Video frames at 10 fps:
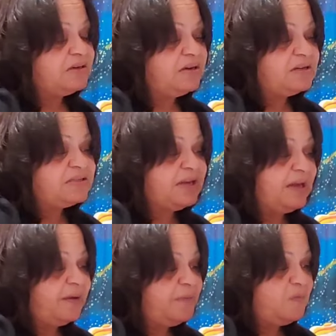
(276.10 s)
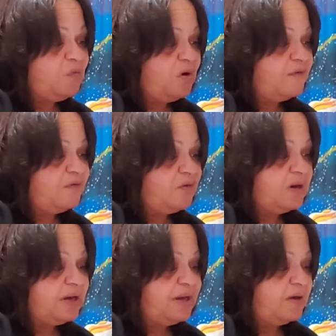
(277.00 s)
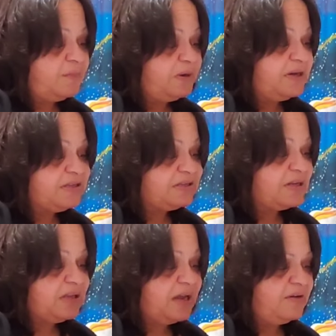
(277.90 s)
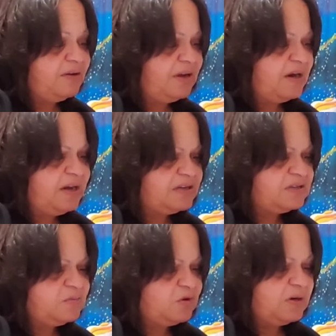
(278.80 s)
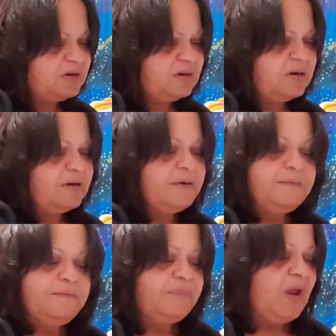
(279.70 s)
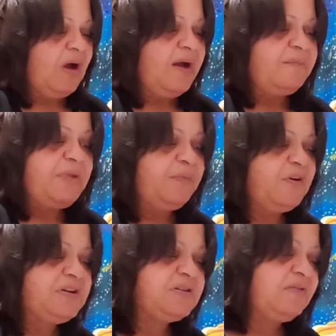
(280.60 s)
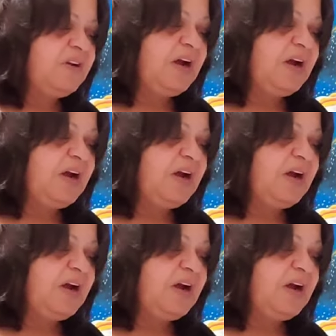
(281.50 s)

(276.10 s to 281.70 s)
so let's see. Give me more for Leo, please, and thank you. Can I get two more? All right, memories of